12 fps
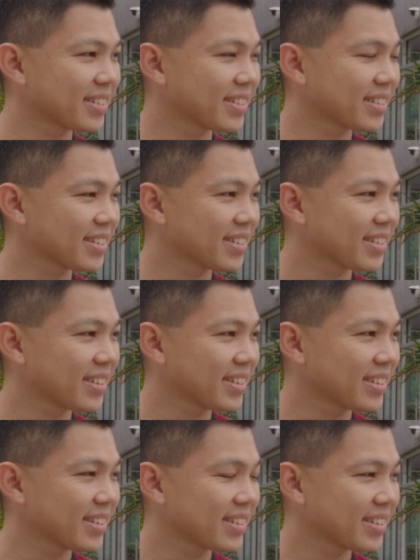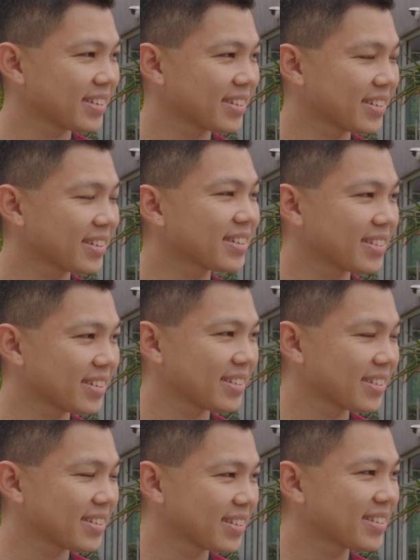
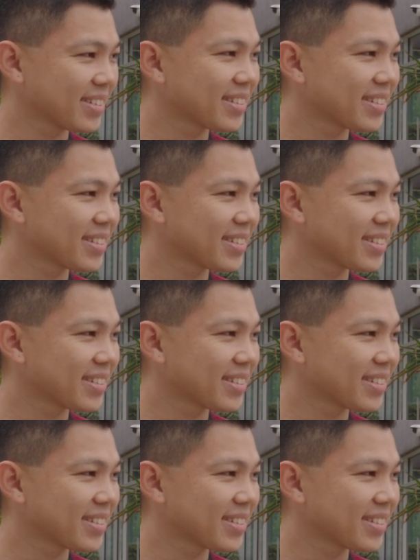No words are spoken by the person on screen.